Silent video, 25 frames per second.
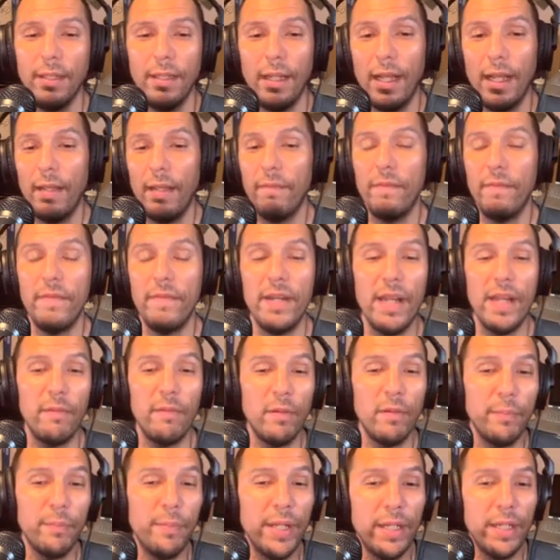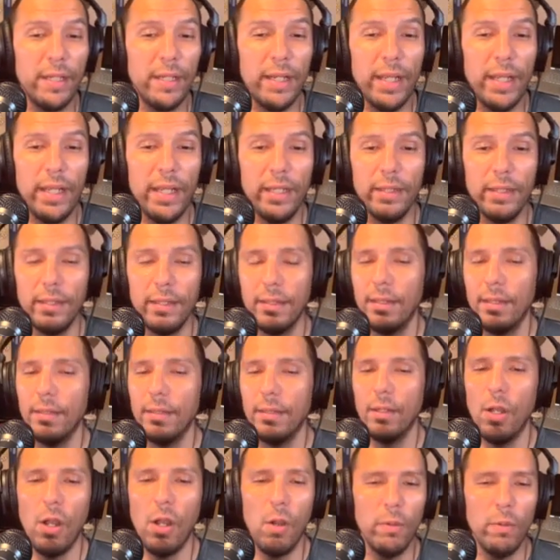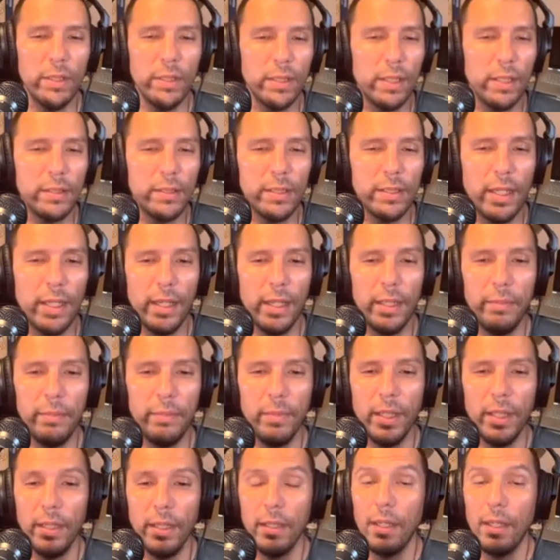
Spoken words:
I've never been late, always on time.